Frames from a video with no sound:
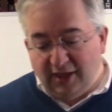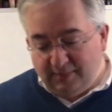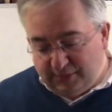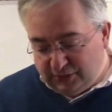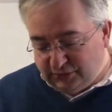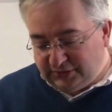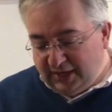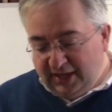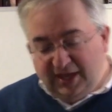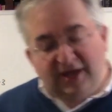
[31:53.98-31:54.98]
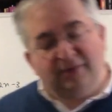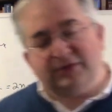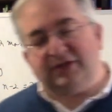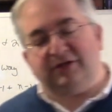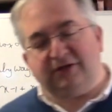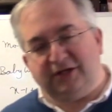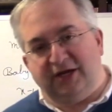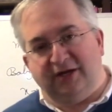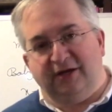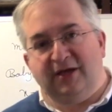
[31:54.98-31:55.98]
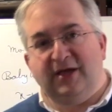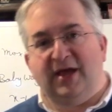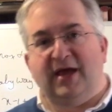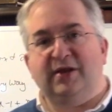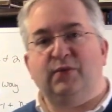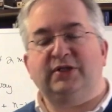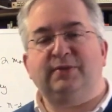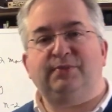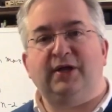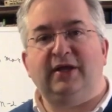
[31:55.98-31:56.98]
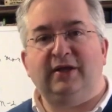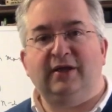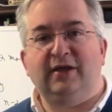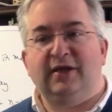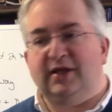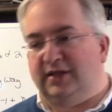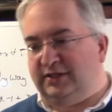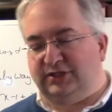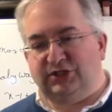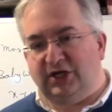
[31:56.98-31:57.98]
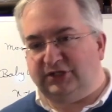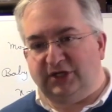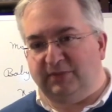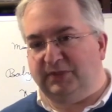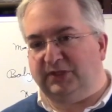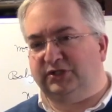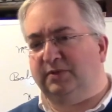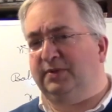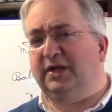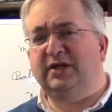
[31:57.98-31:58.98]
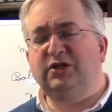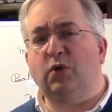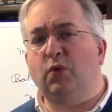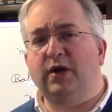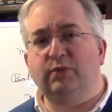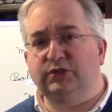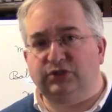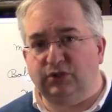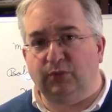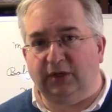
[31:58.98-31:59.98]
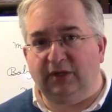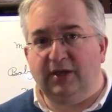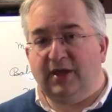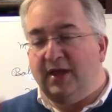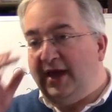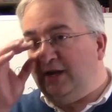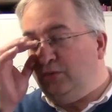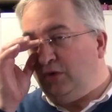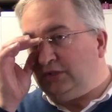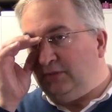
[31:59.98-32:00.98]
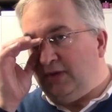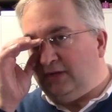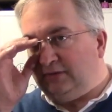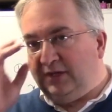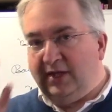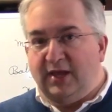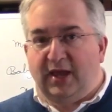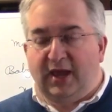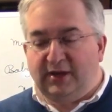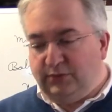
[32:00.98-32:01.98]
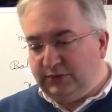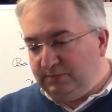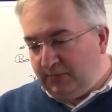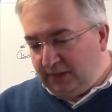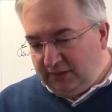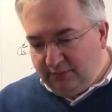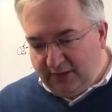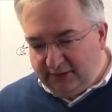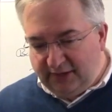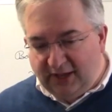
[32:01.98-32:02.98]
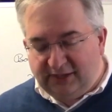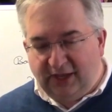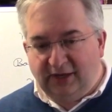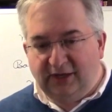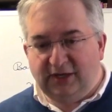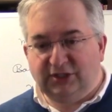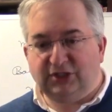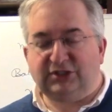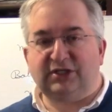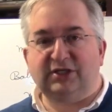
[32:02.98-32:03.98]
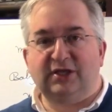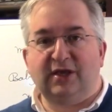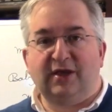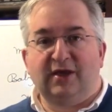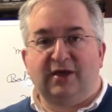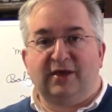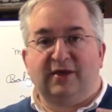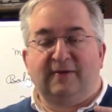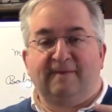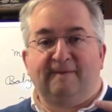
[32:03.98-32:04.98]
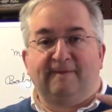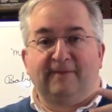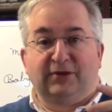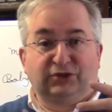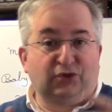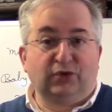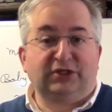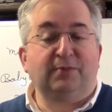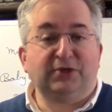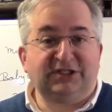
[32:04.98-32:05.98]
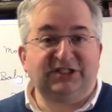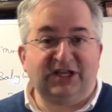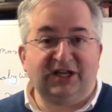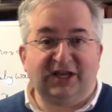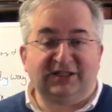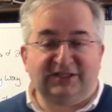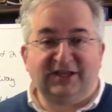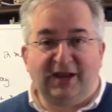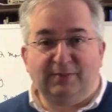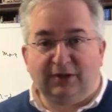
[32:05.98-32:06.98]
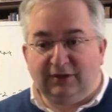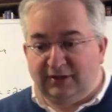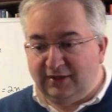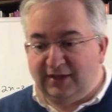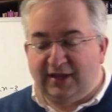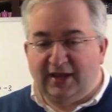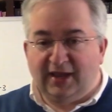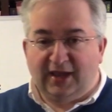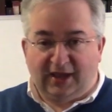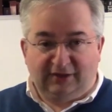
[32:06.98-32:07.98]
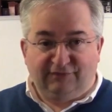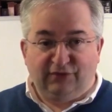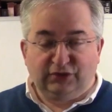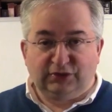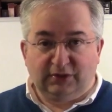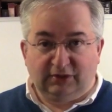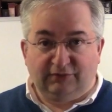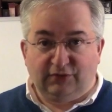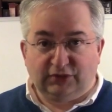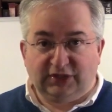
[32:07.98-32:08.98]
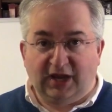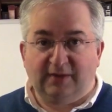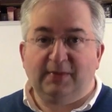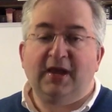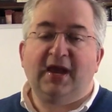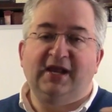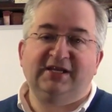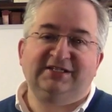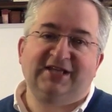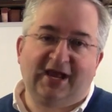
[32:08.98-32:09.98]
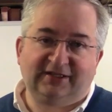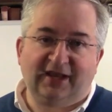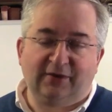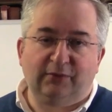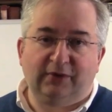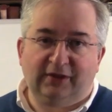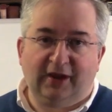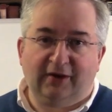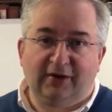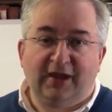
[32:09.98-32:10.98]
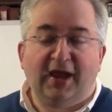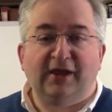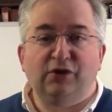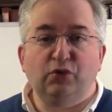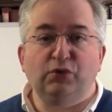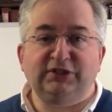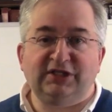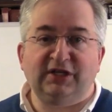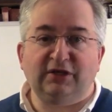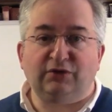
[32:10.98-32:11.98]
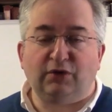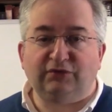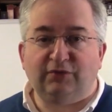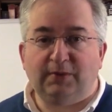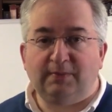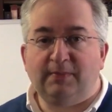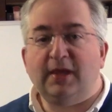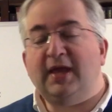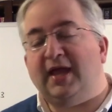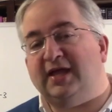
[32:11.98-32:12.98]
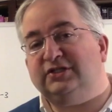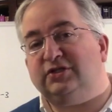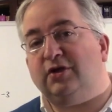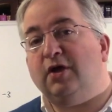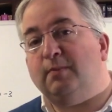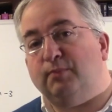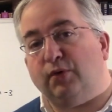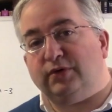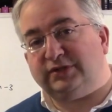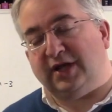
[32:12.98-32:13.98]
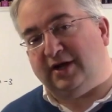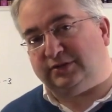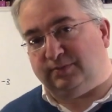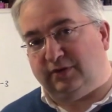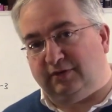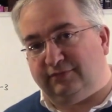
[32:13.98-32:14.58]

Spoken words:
Because he was a little kid and he went to play in this chess championship. He didn't know what he was doing, and he walked around and he mulling around, and then he just saw someone sitting at the table at the first game, and he sat down there. And who was sitting across from him? Answer, Boris Kasparov.